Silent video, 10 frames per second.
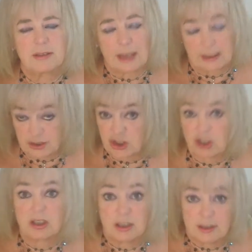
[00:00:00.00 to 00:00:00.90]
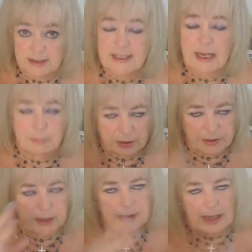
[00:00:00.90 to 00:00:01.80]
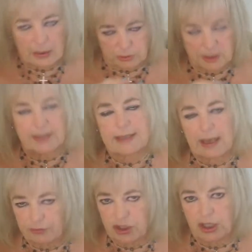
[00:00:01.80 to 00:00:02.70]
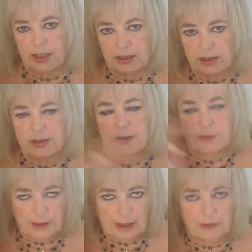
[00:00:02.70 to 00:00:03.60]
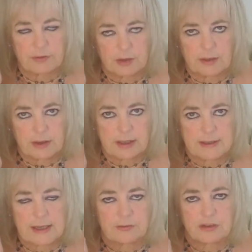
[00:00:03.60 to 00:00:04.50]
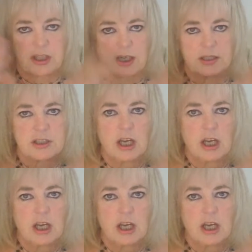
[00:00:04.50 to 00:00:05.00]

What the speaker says: and certainly at the time, I think now things have changed. Thankfully, things have changed.